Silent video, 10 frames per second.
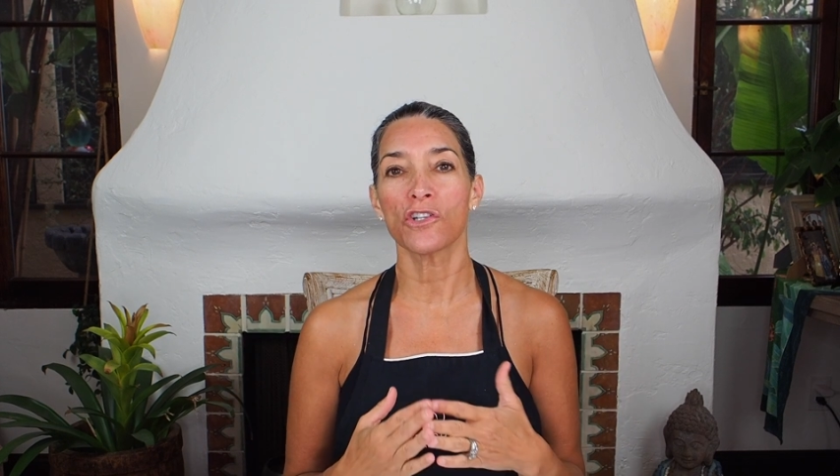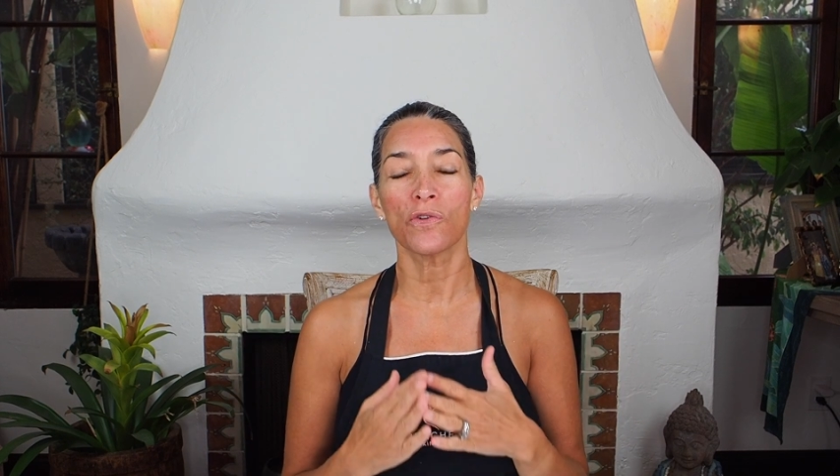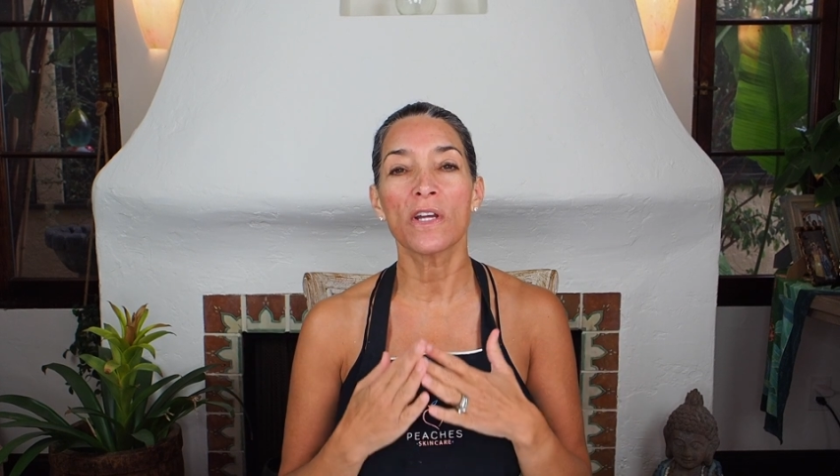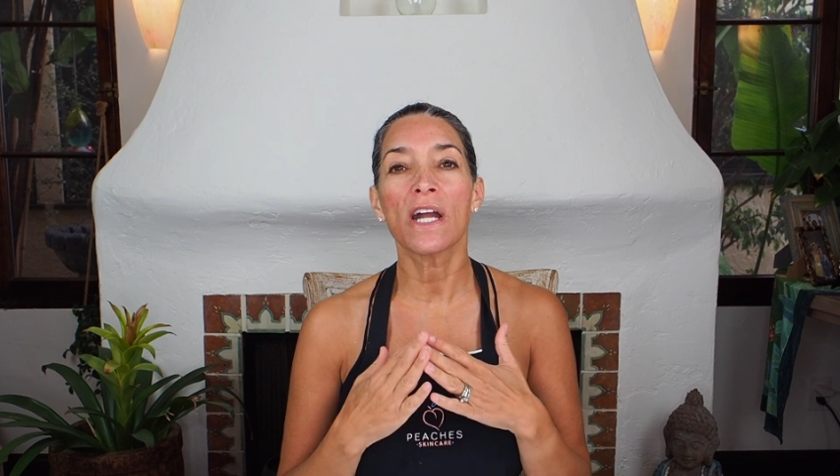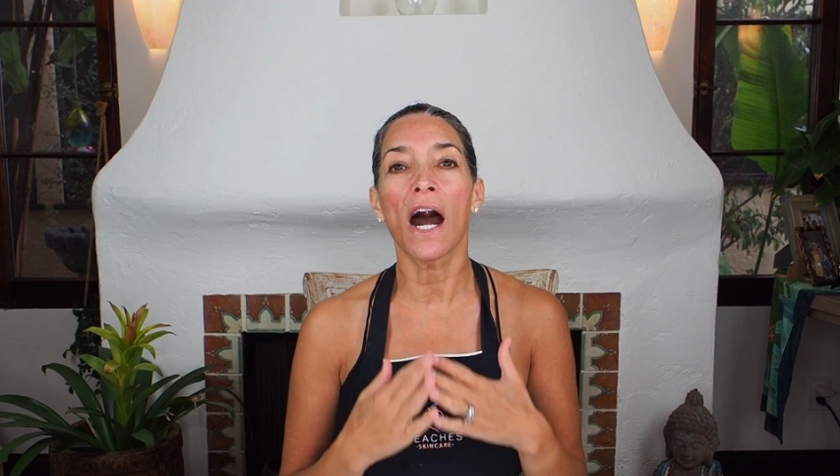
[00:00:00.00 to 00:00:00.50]
to
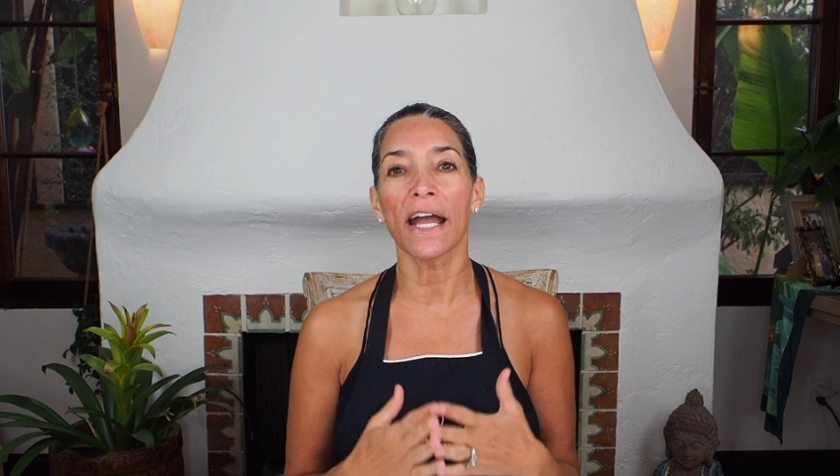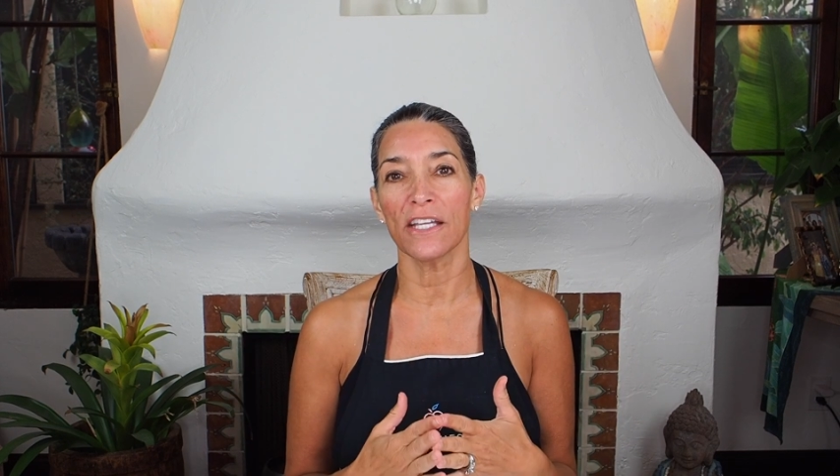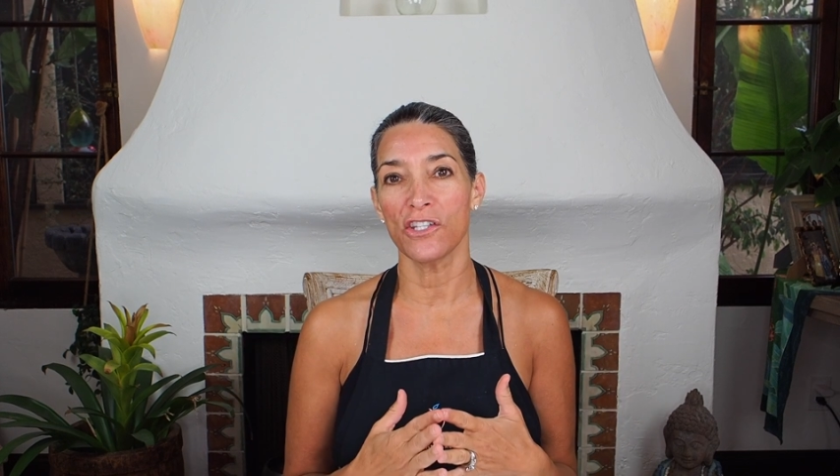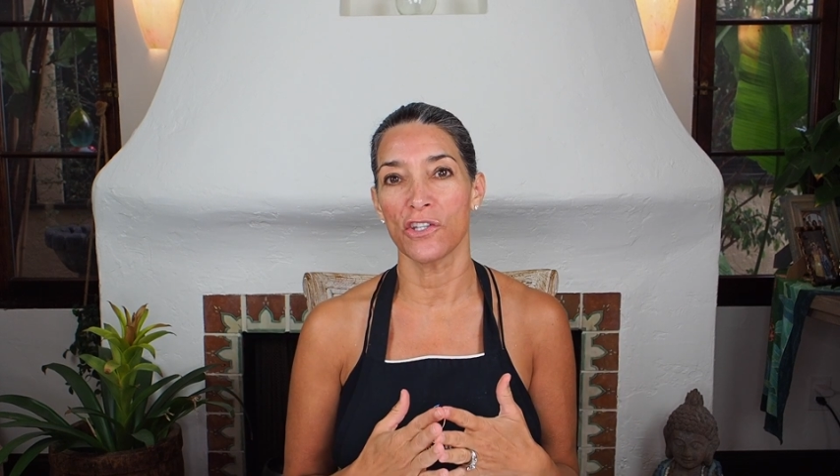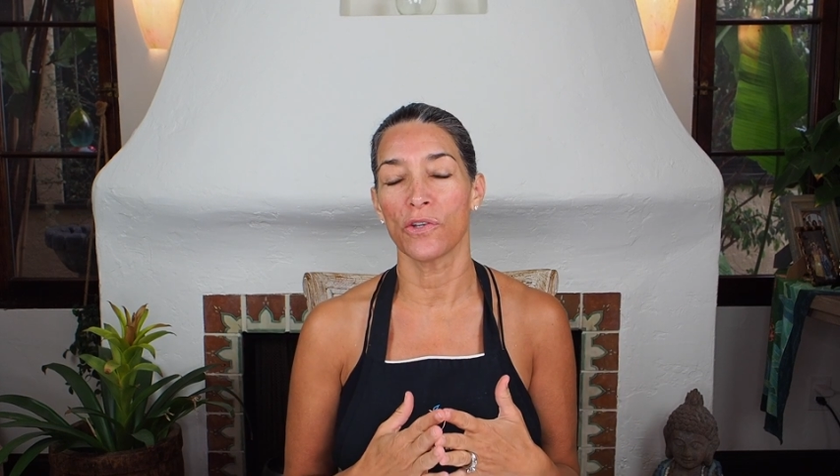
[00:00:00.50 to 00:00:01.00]

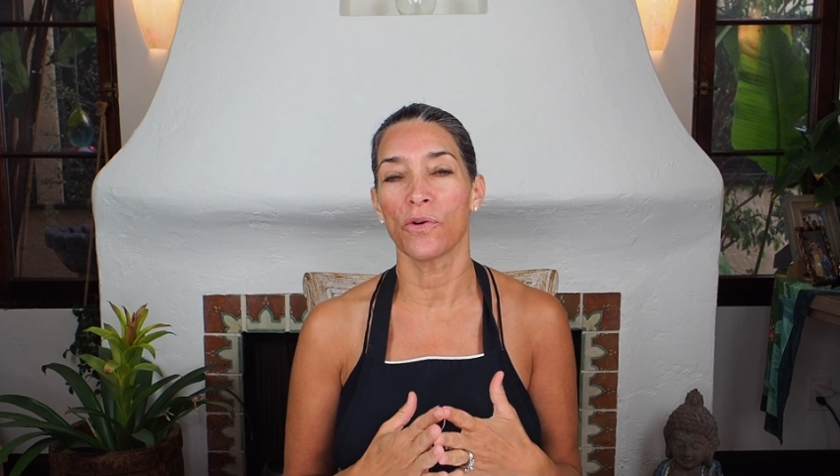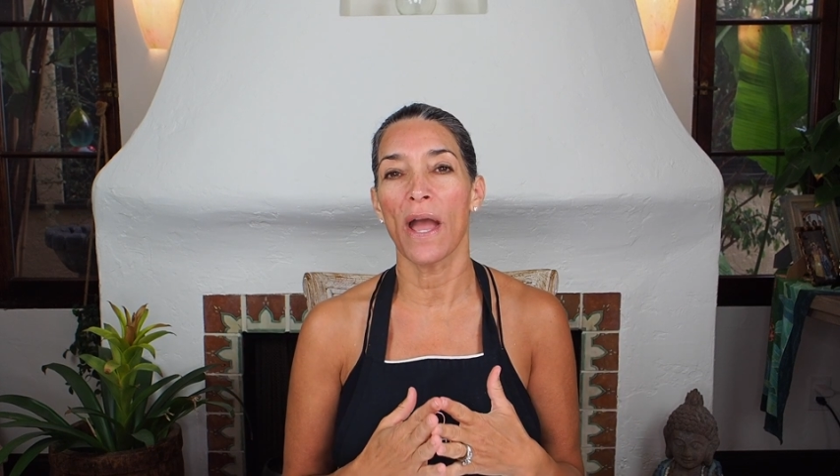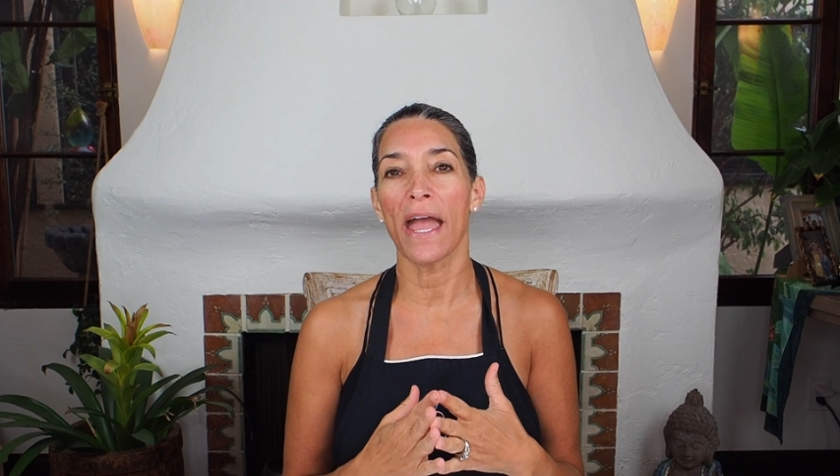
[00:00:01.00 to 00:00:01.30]
guide you,